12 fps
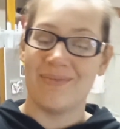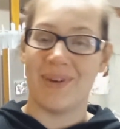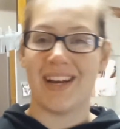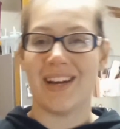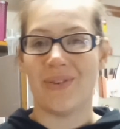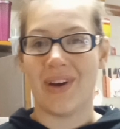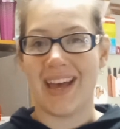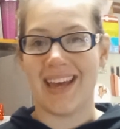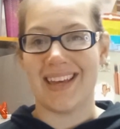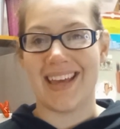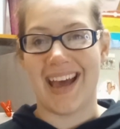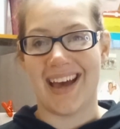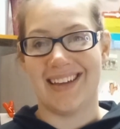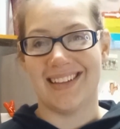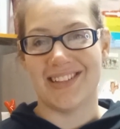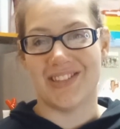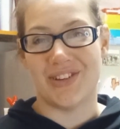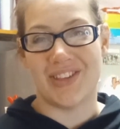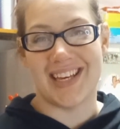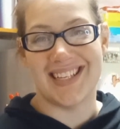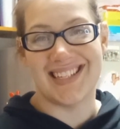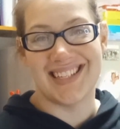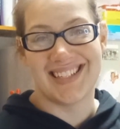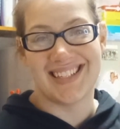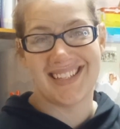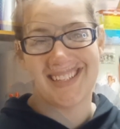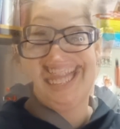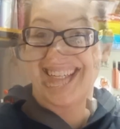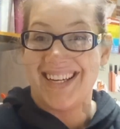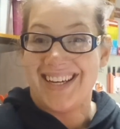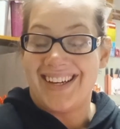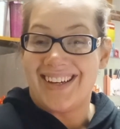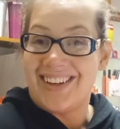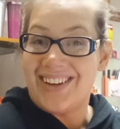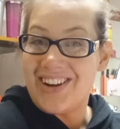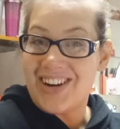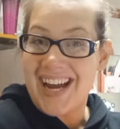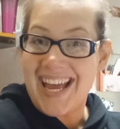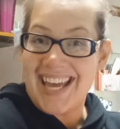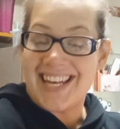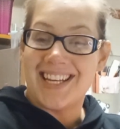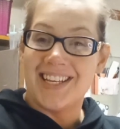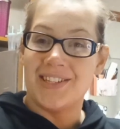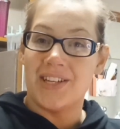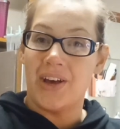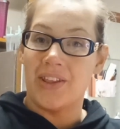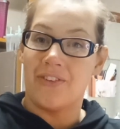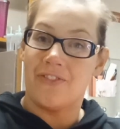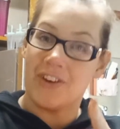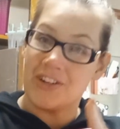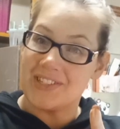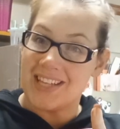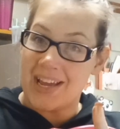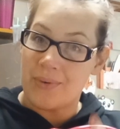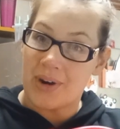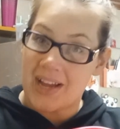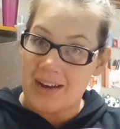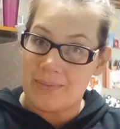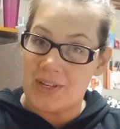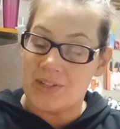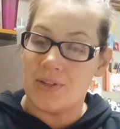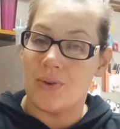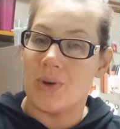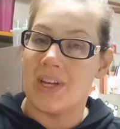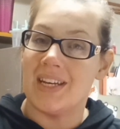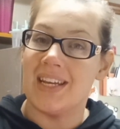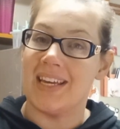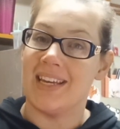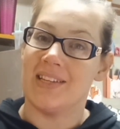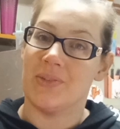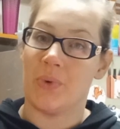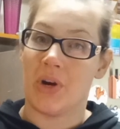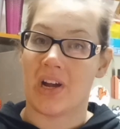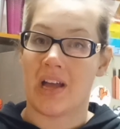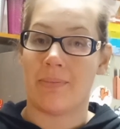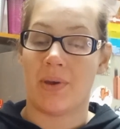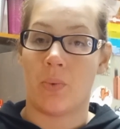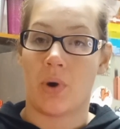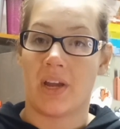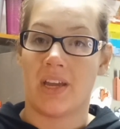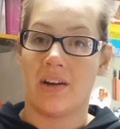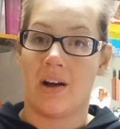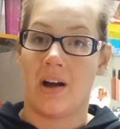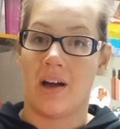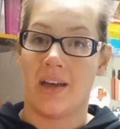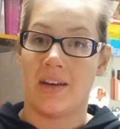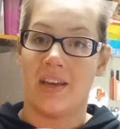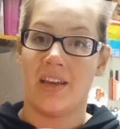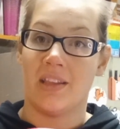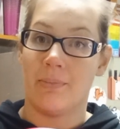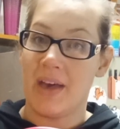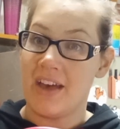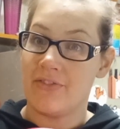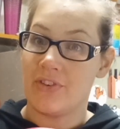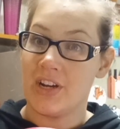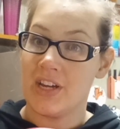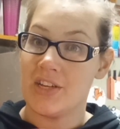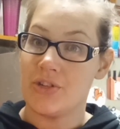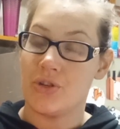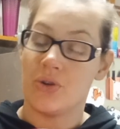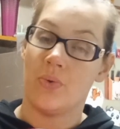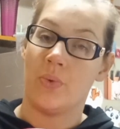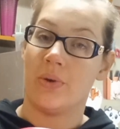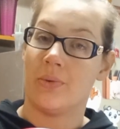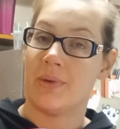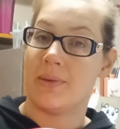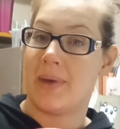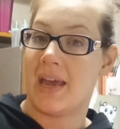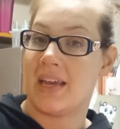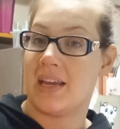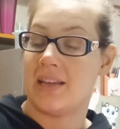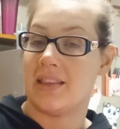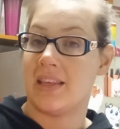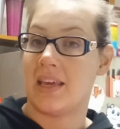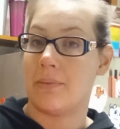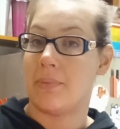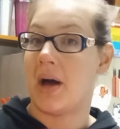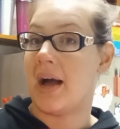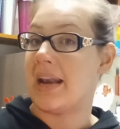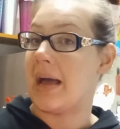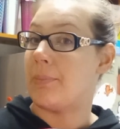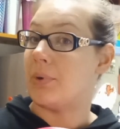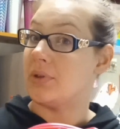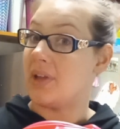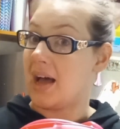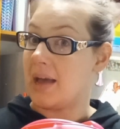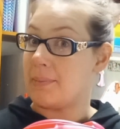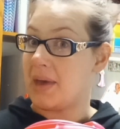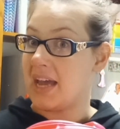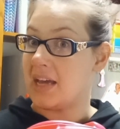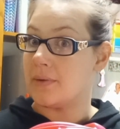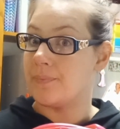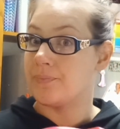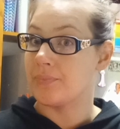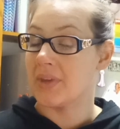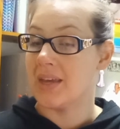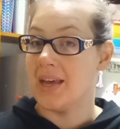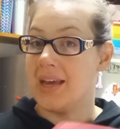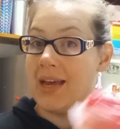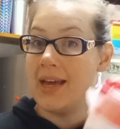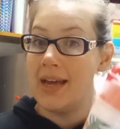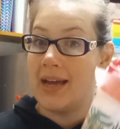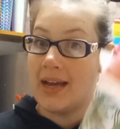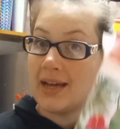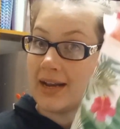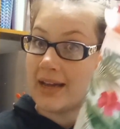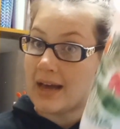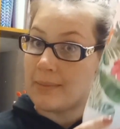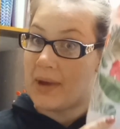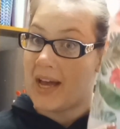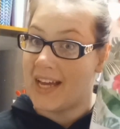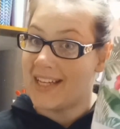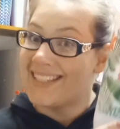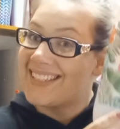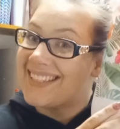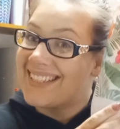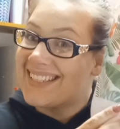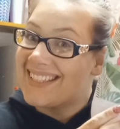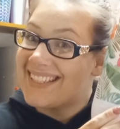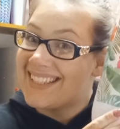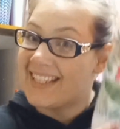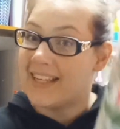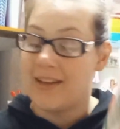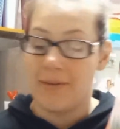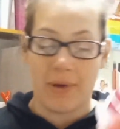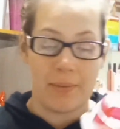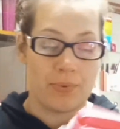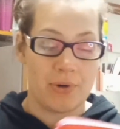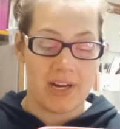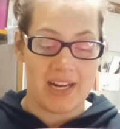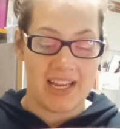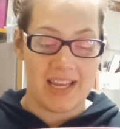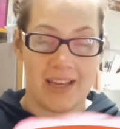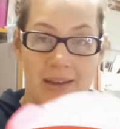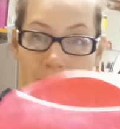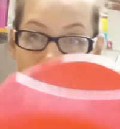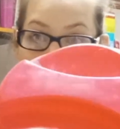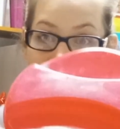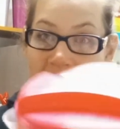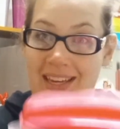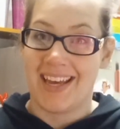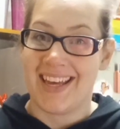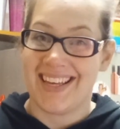But anyway, yeah, let's do this. All right, so the first thing we're going to be doing is we are going to be working on the beverage. We will be making the pineapple limeade. And I got my... my pretty pink